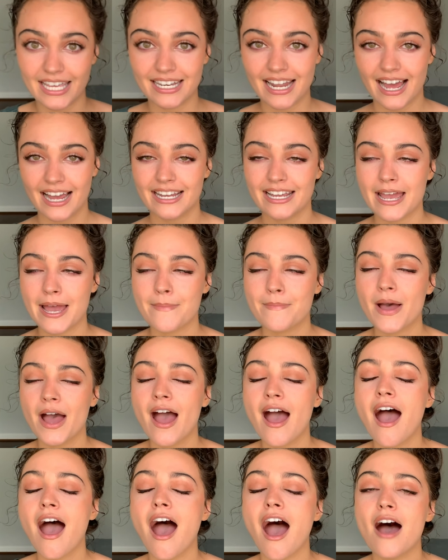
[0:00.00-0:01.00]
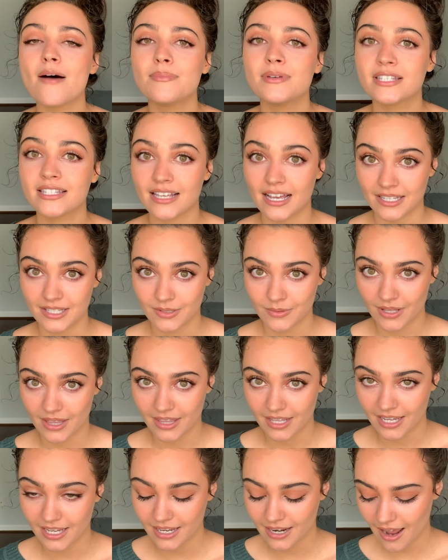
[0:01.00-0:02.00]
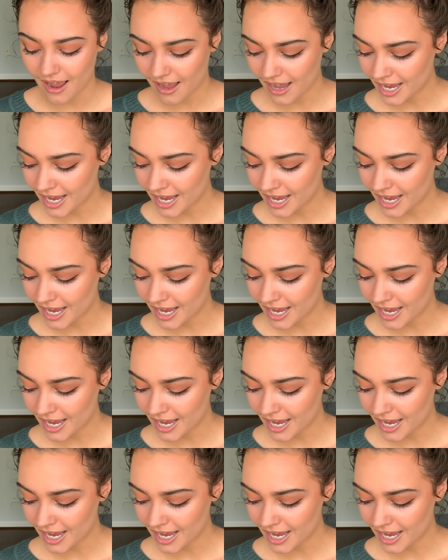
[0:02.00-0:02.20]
and I am obsessed with it.